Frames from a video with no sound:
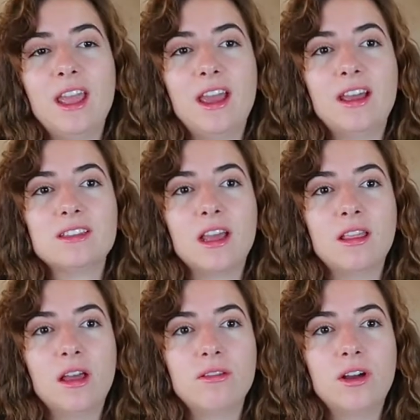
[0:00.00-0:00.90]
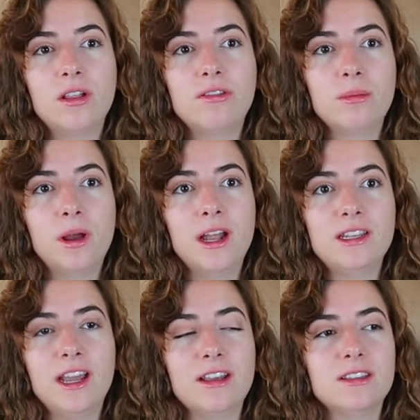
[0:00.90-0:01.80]
And I love all of her
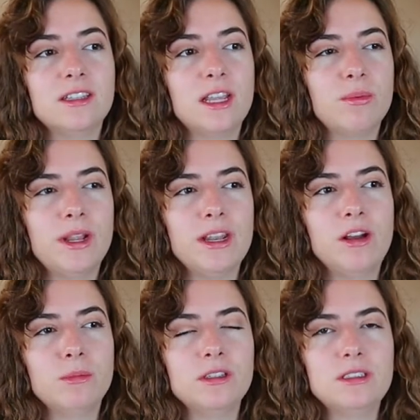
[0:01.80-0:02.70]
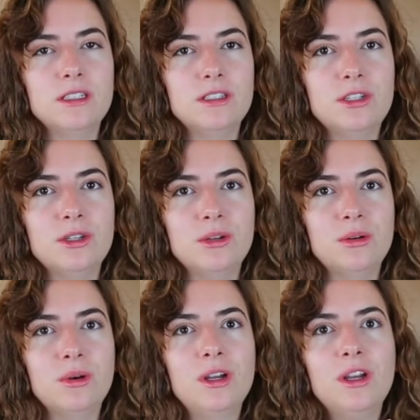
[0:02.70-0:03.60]
podcasts and like right now I'm listening
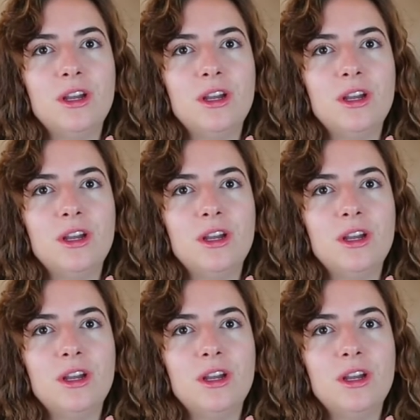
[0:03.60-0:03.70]
to